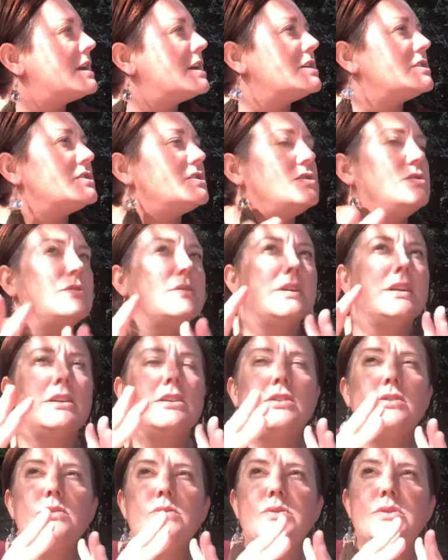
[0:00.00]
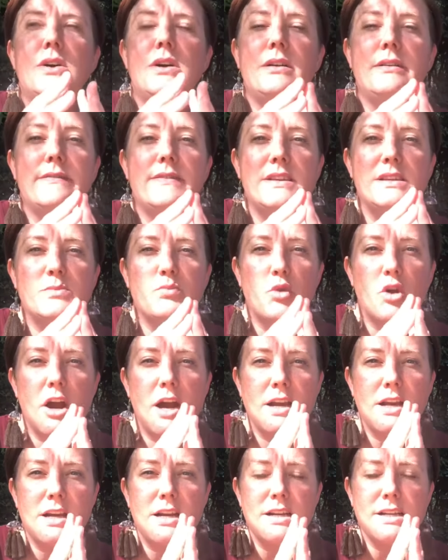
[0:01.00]
So you can use all of these
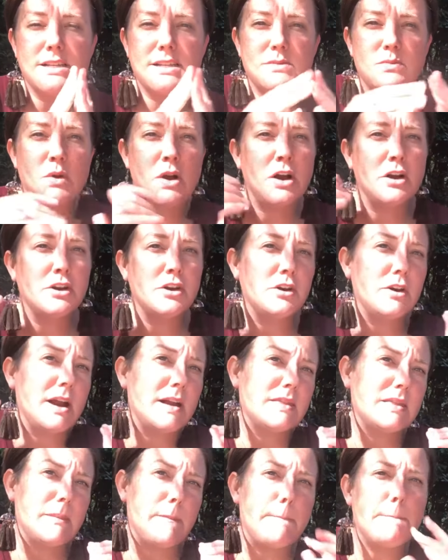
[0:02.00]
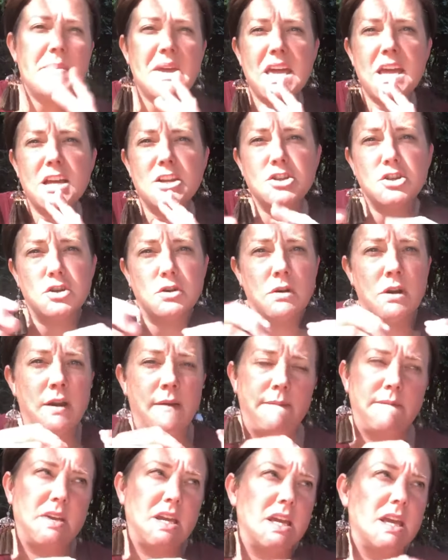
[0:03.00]
products while you're at the beach or
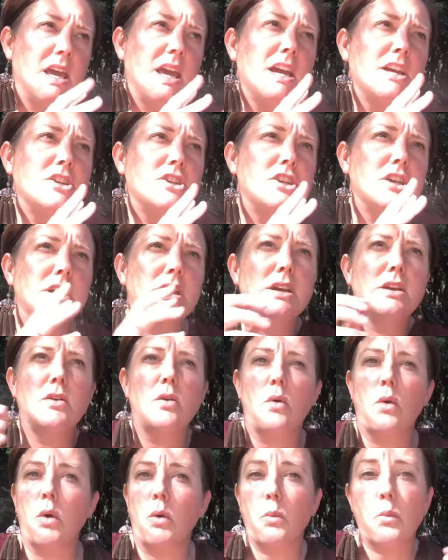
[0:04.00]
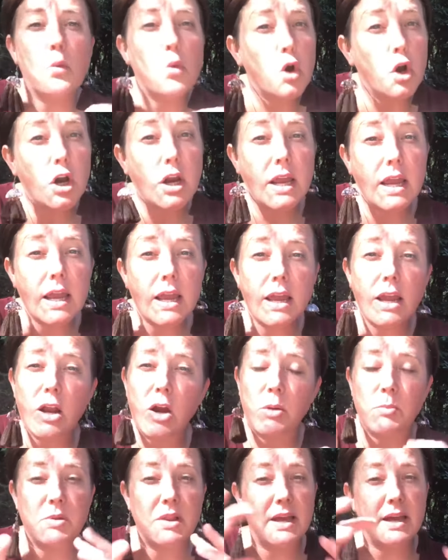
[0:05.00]
on vacation or working
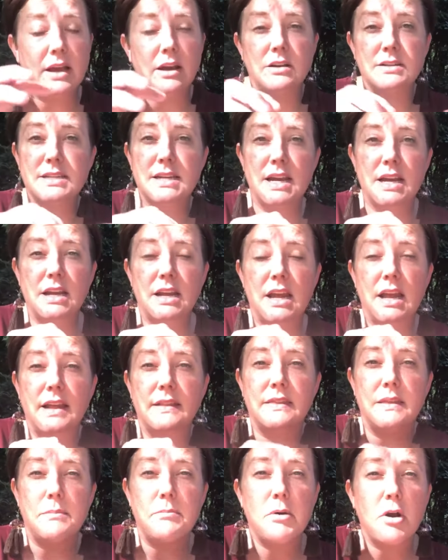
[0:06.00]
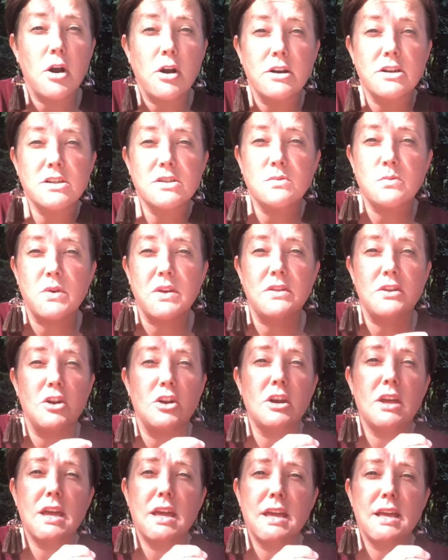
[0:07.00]
or playing outside at the parks with your
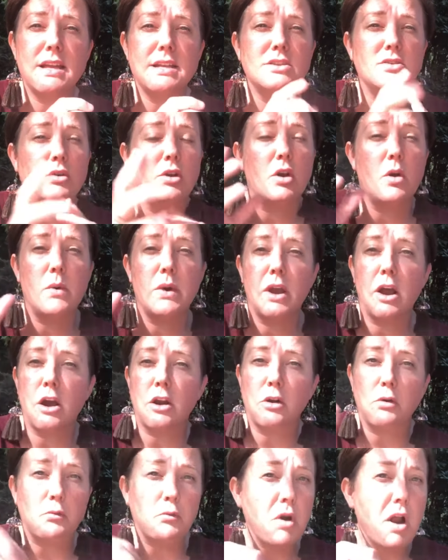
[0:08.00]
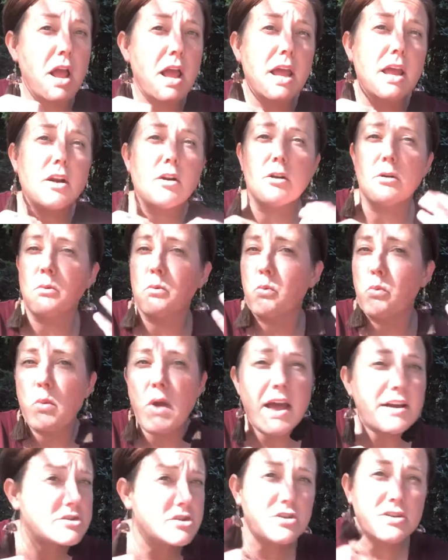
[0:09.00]
kids or going on a run or
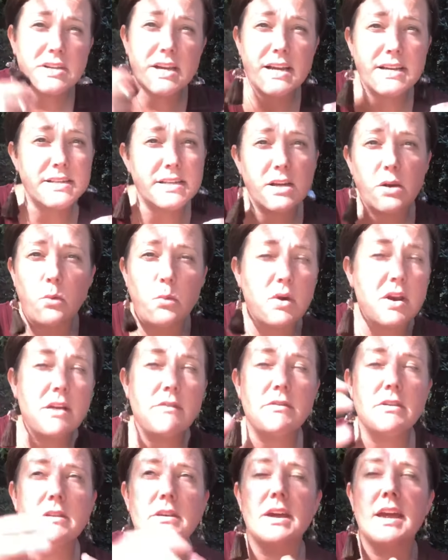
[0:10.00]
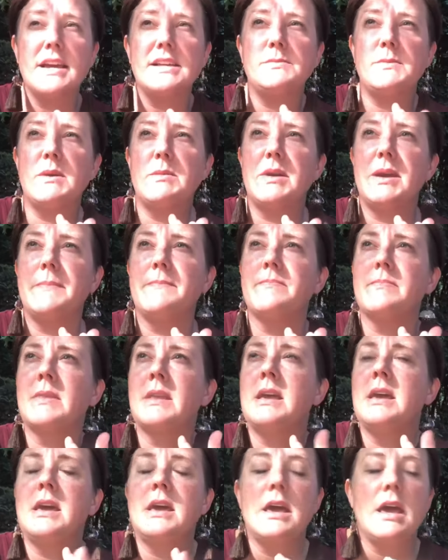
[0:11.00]
exercising, whatever the case may be.
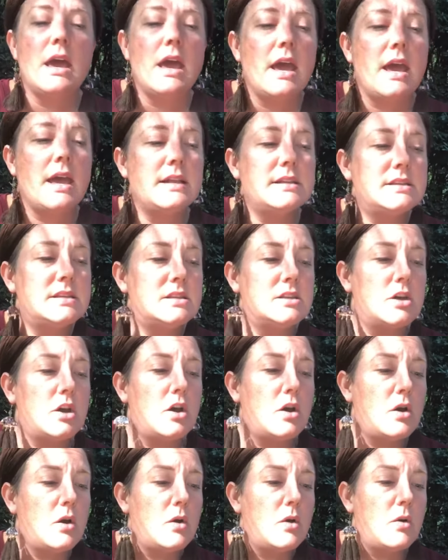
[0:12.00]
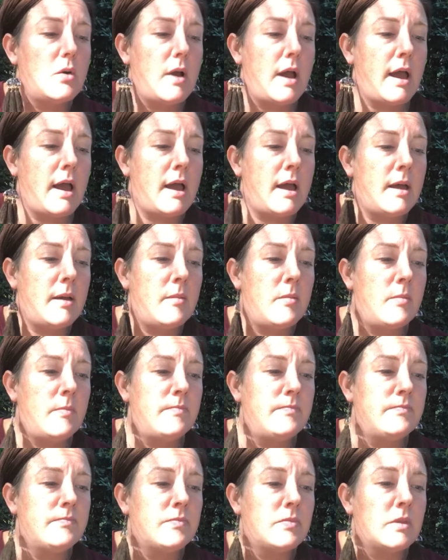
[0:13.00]
And so
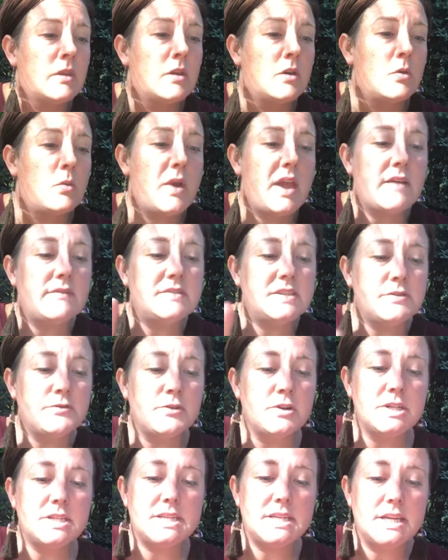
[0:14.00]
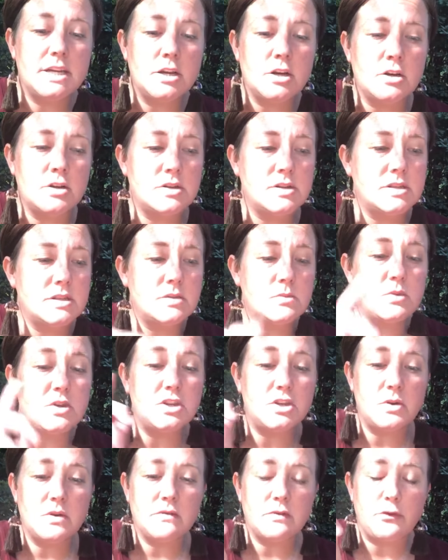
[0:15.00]
we have different tiers. We
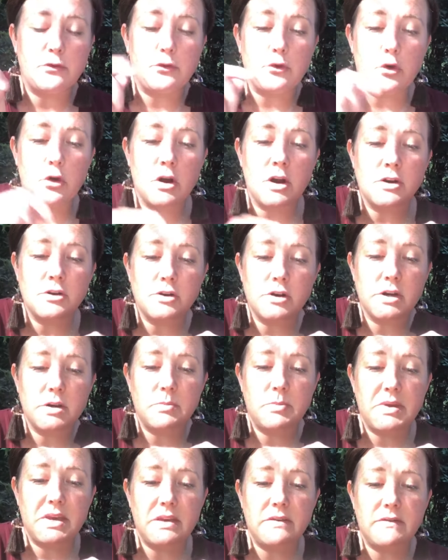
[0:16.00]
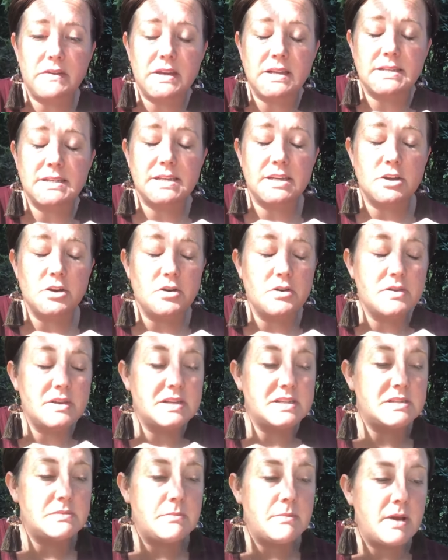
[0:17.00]
do have a 400 PV tier
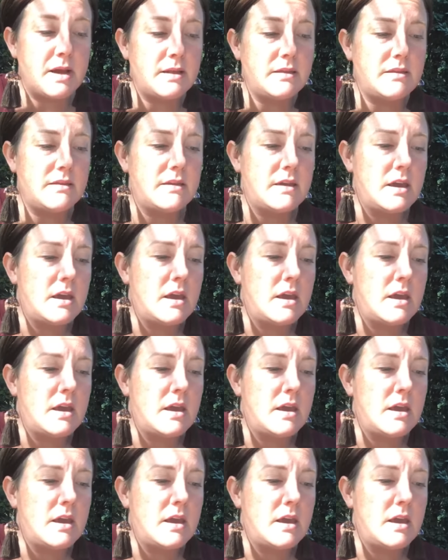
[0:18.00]
this month.